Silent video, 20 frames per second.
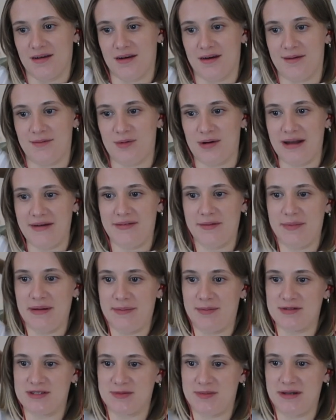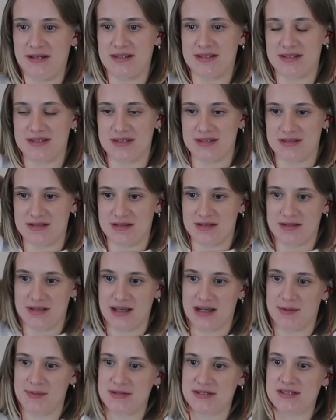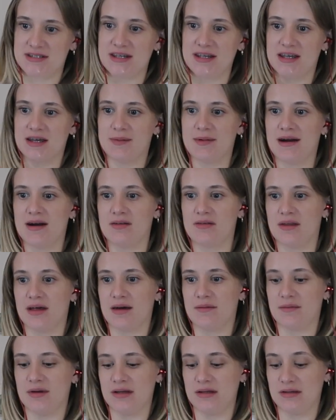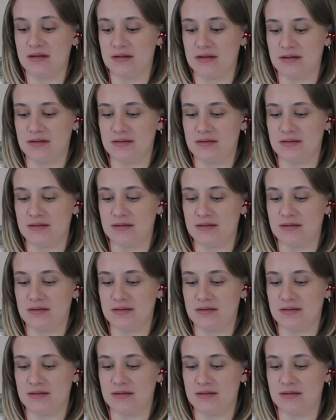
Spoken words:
Can't wait for people to be kick up a stink about that, man.